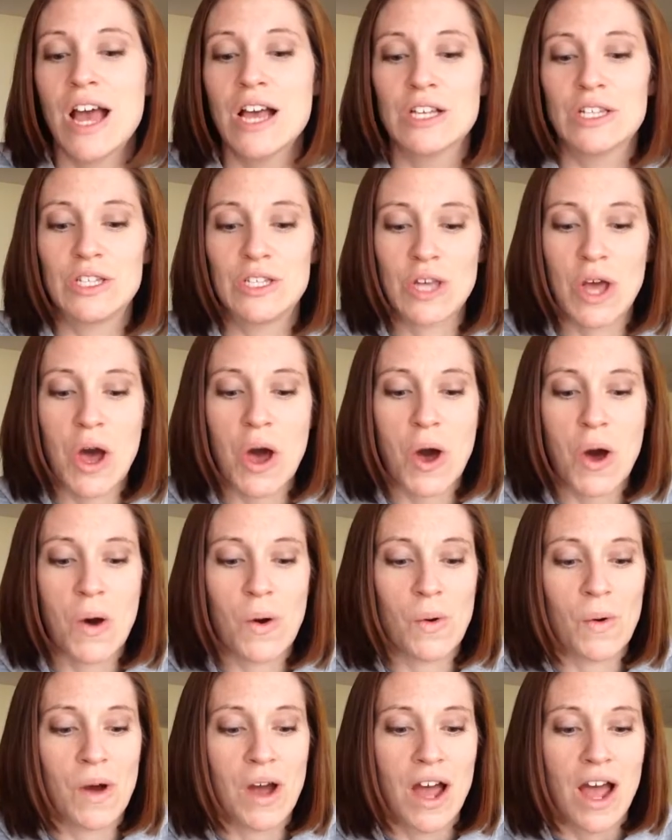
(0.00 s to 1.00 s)

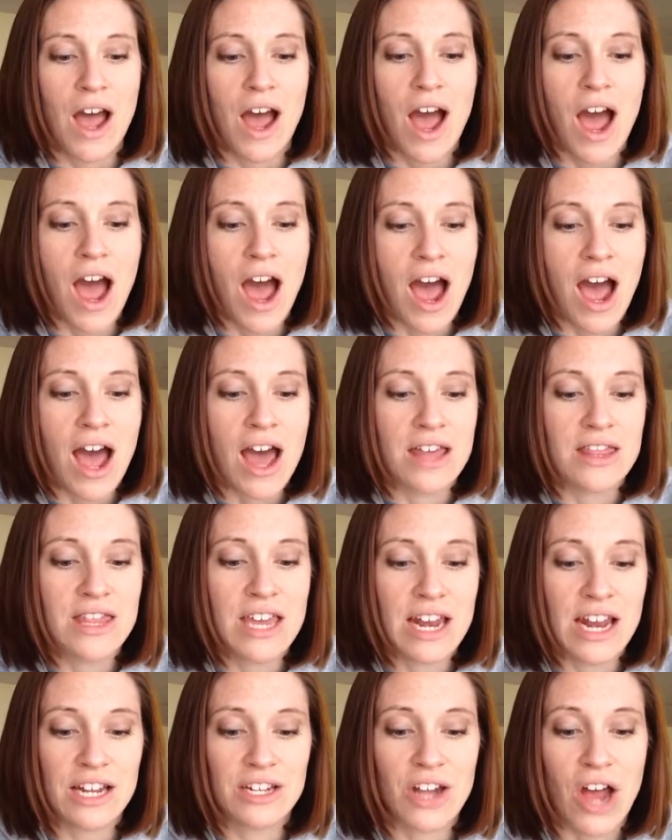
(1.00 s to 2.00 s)
So then
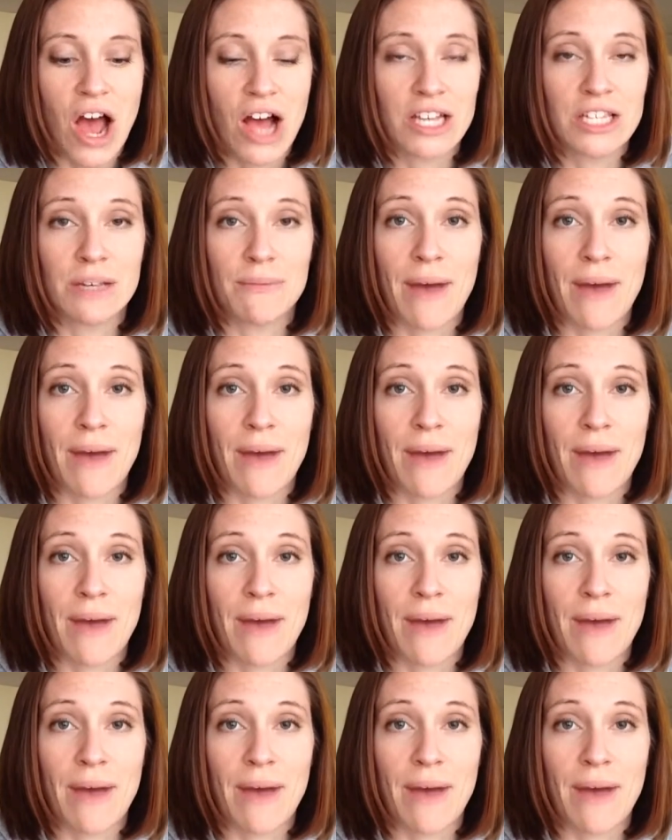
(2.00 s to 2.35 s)
he talks